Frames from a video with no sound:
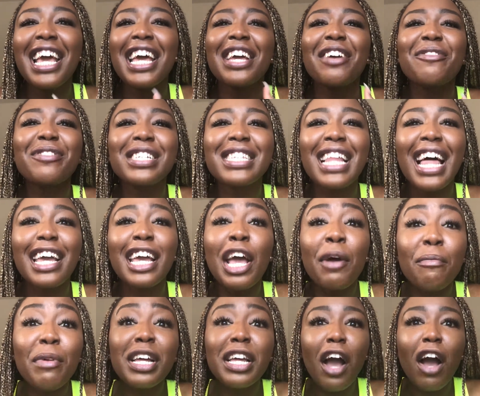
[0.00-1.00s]
it was like,
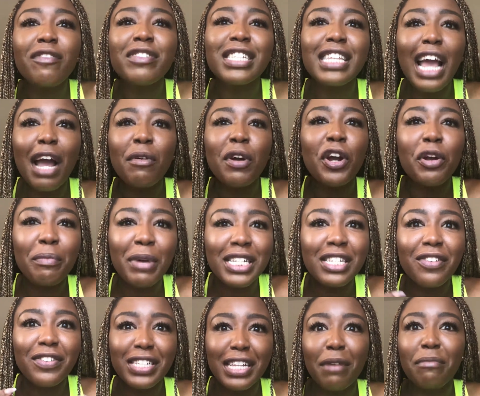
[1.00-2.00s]
but obviously I'm hurt
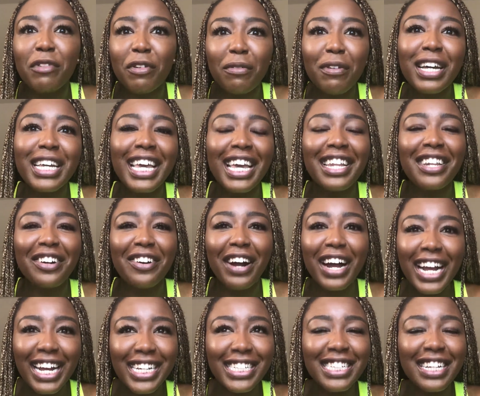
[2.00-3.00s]
myself because I'm the one getting the
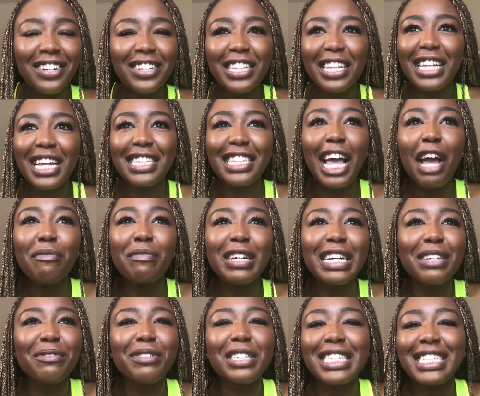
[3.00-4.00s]
grades and everything like that. But
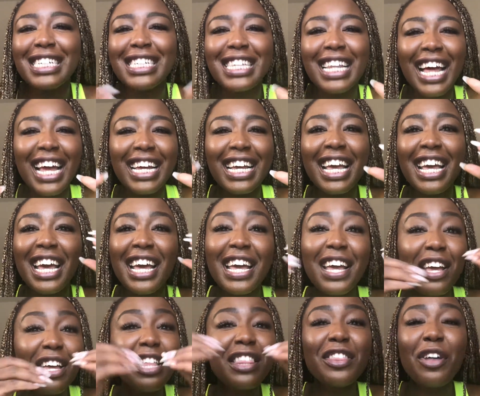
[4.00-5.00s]
it was just like
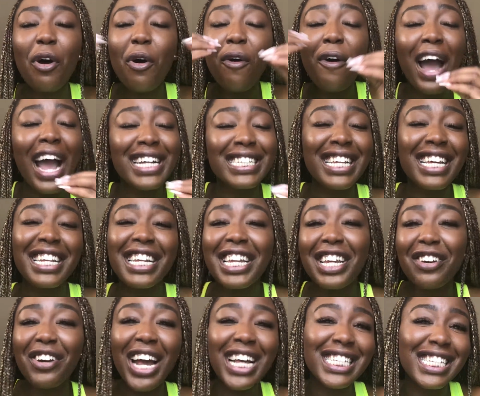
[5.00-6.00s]
the whole
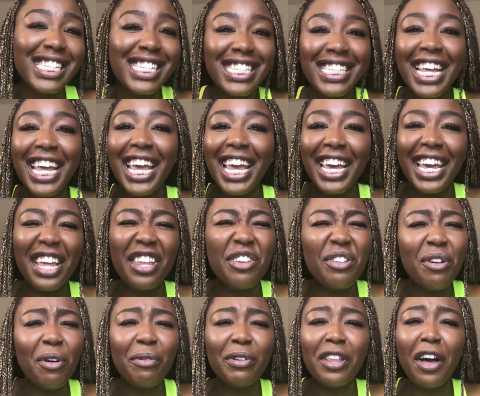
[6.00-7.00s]
identity crisis thing. And, you
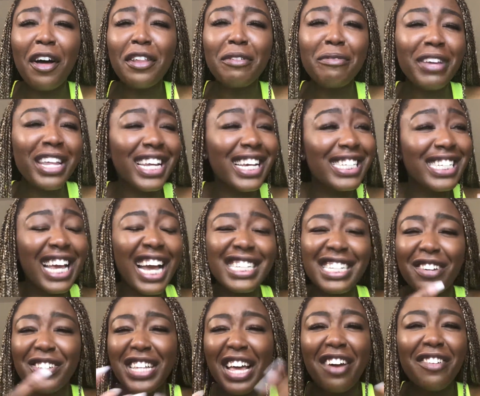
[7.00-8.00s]
know, with all the panic attacks
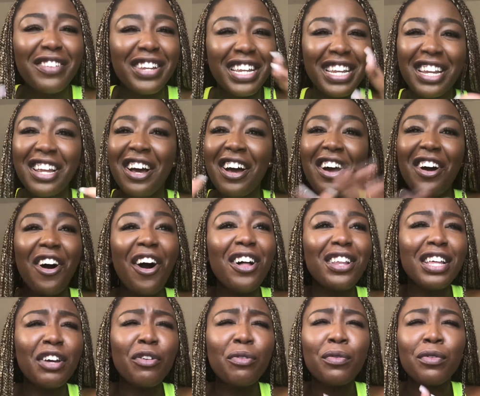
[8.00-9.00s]
I was having and all
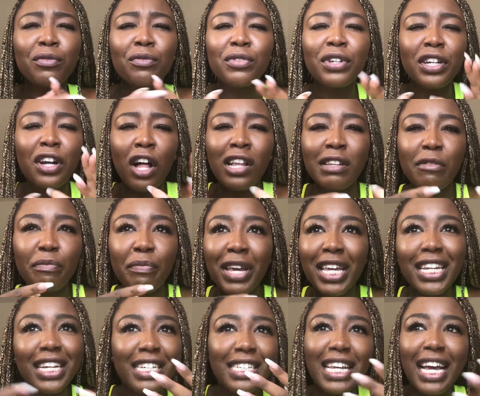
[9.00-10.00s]
the, what do you call it?
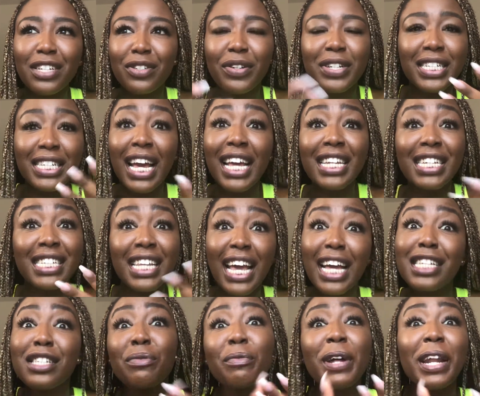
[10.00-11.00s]
Panic attacks or anxiety
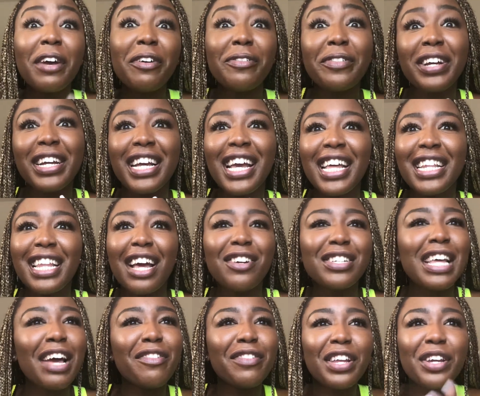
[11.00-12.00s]
attacks, whatever that I
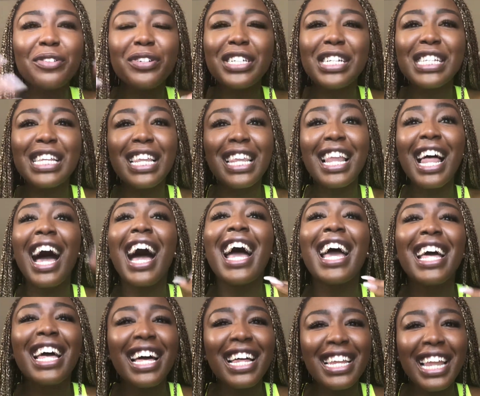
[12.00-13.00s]
was having. It was just a
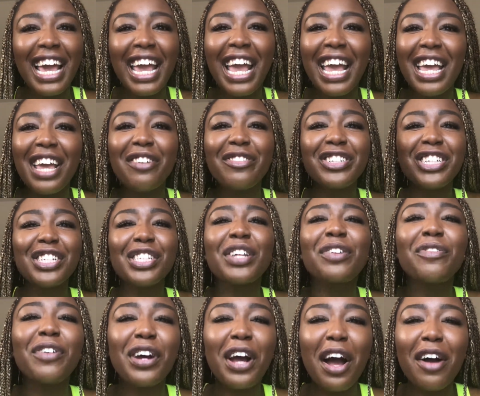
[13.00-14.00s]
lot. Like, it was just
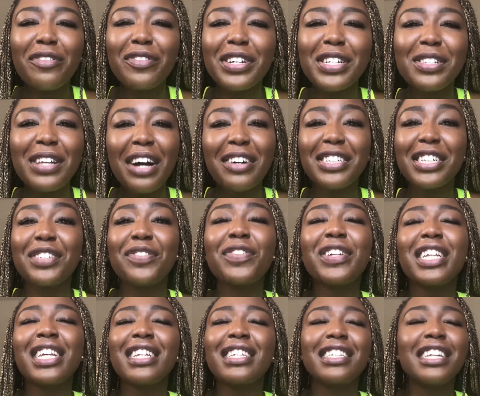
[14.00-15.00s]
in recovery. So I was just
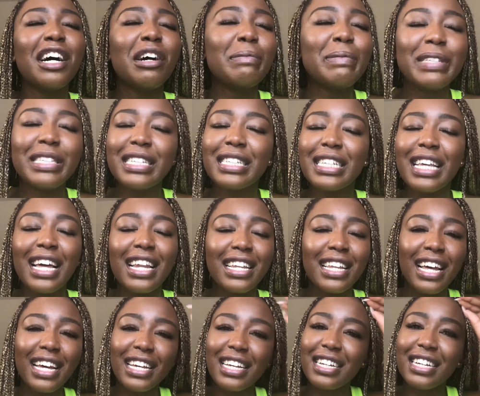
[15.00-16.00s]
feeling numb and just kind of
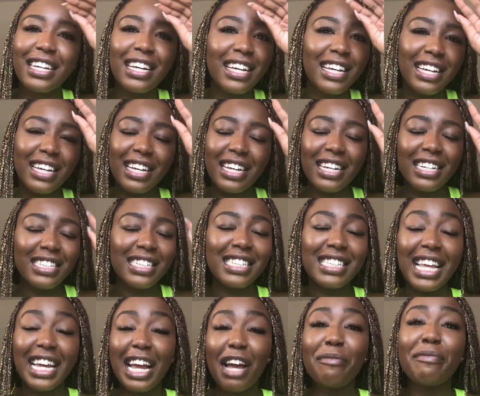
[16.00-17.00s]
like,
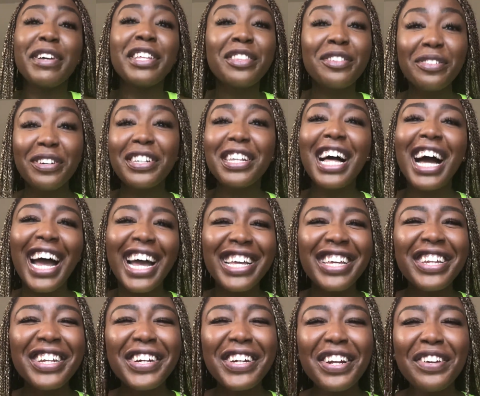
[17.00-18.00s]
I've been through a lot,
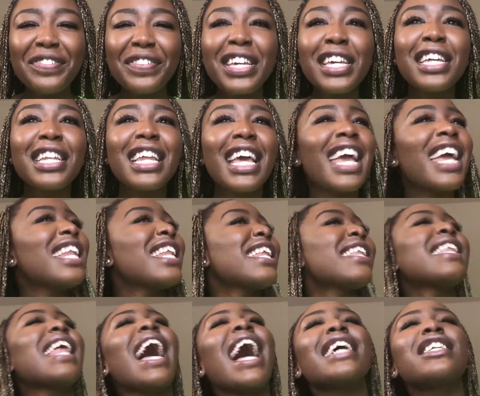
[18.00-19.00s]
you know what I mean?
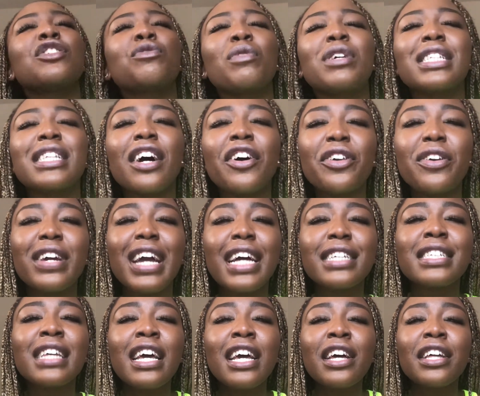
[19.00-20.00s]
And I just want to tell you
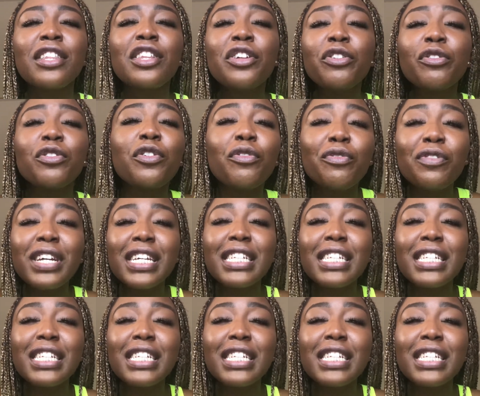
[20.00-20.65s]
guys, part of the